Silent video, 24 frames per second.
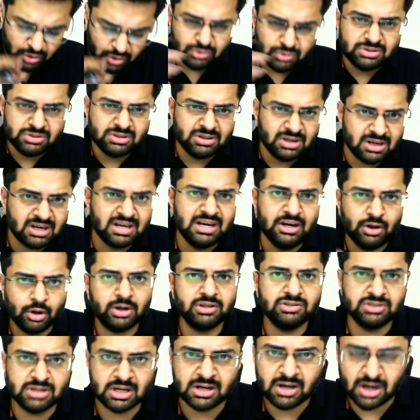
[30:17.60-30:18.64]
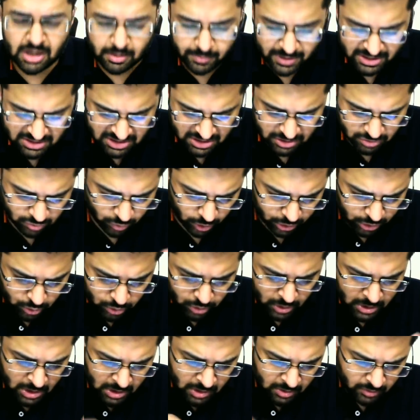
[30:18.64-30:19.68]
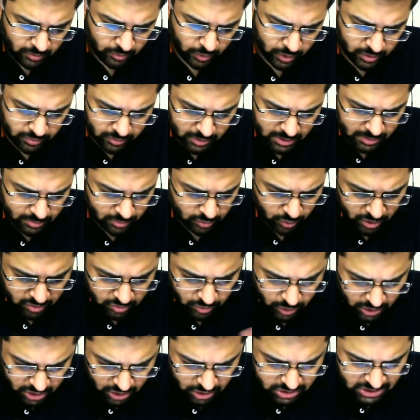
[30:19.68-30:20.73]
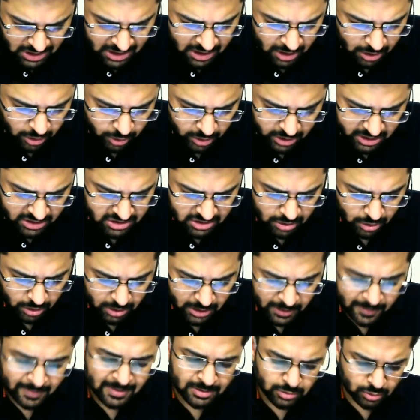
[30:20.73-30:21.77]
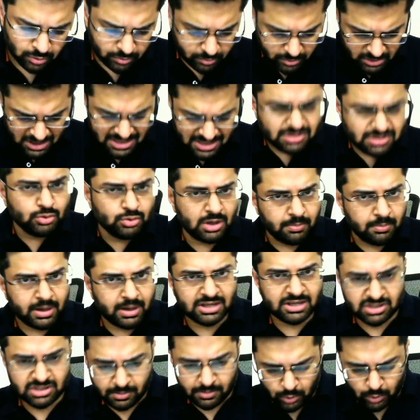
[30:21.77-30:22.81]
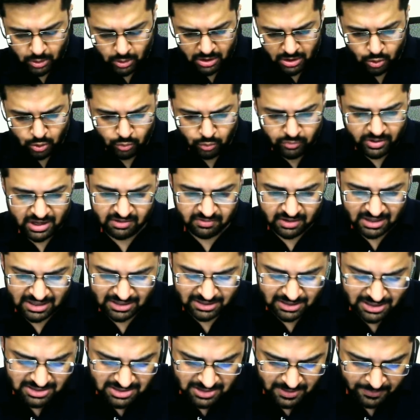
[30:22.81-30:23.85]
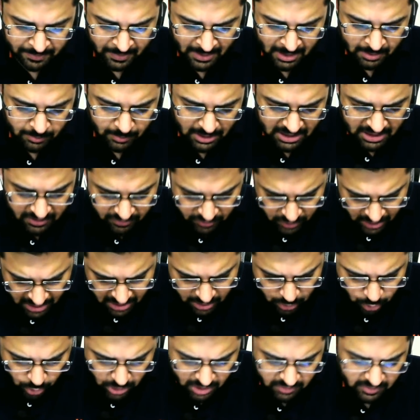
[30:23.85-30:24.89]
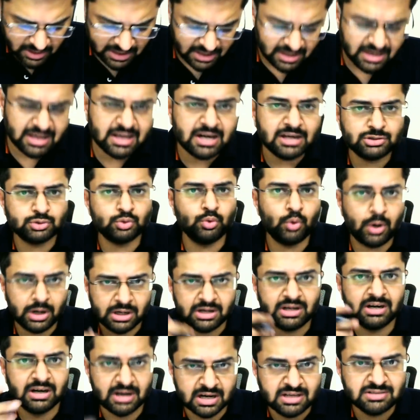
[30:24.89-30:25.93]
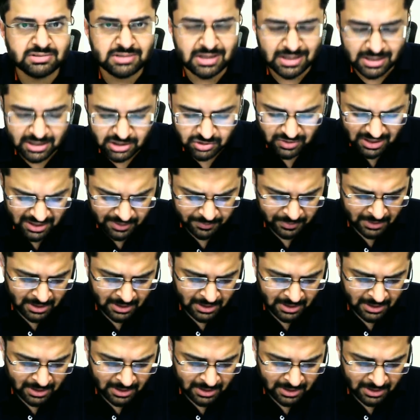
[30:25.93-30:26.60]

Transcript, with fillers: you read on a general basis what you what what your general knowledge and all so yes you can brush up you can do very well in this but if you are doing well in english quant and reasoning as well